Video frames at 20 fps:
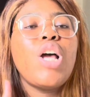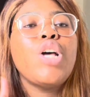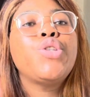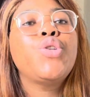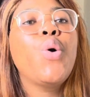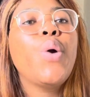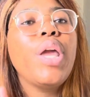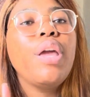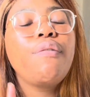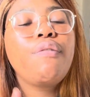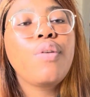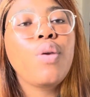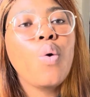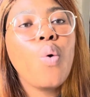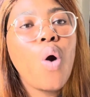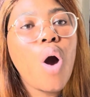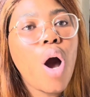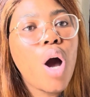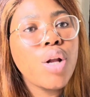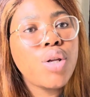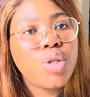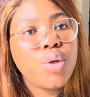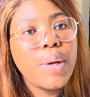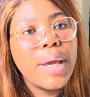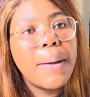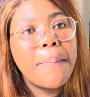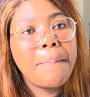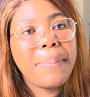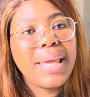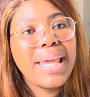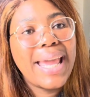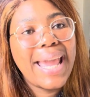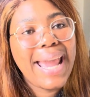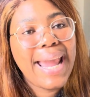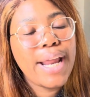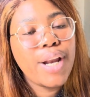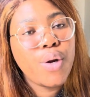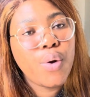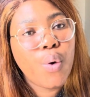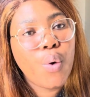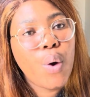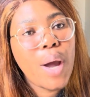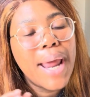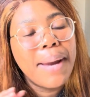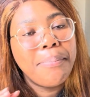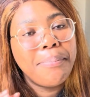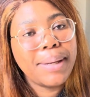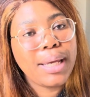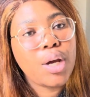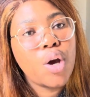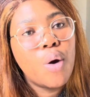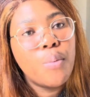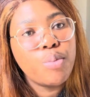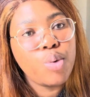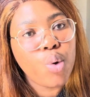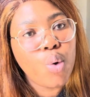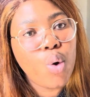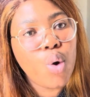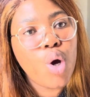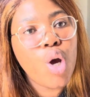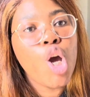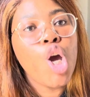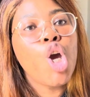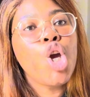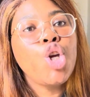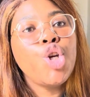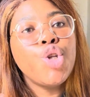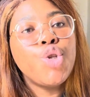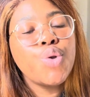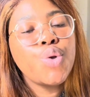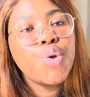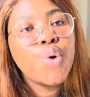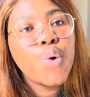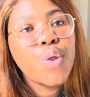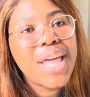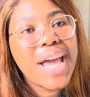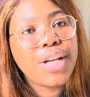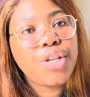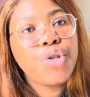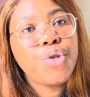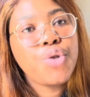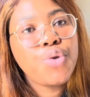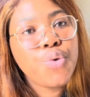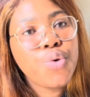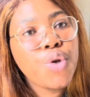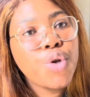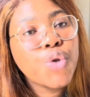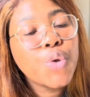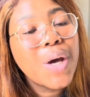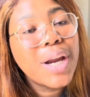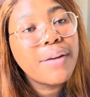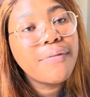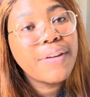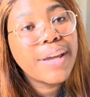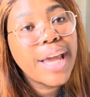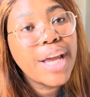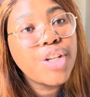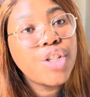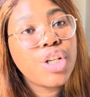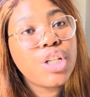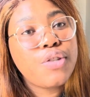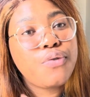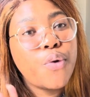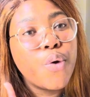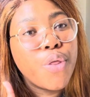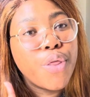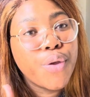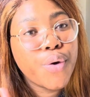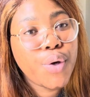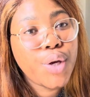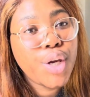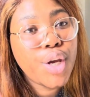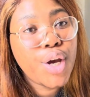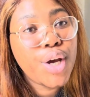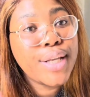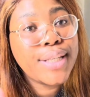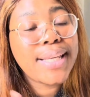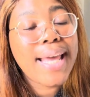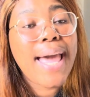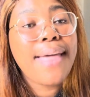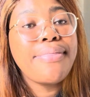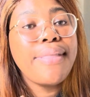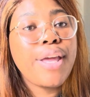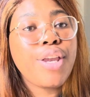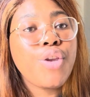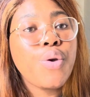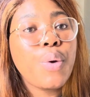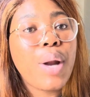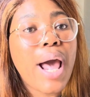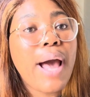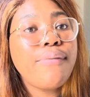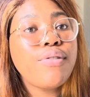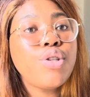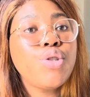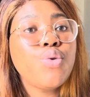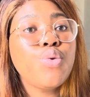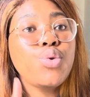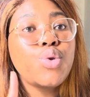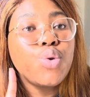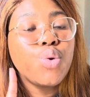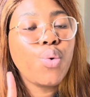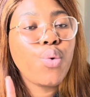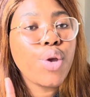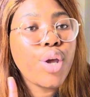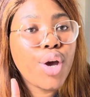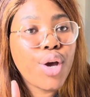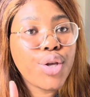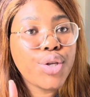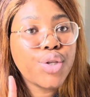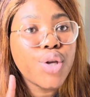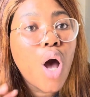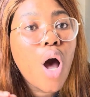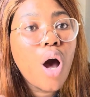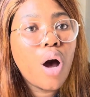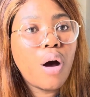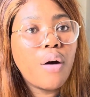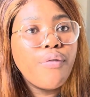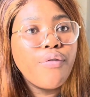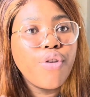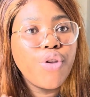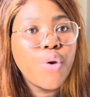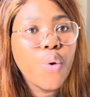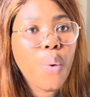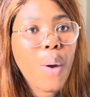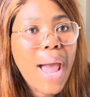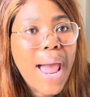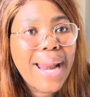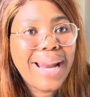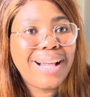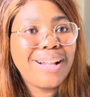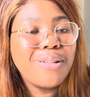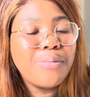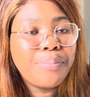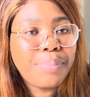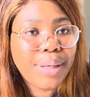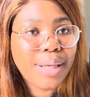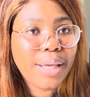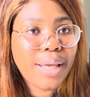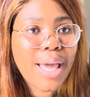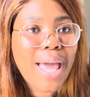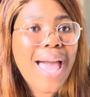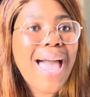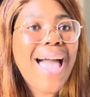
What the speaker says: So if you are doing BA law and BCom law, you do know that you do those qualifications for 3 years, and then you'll have to do 2 years of your LLB.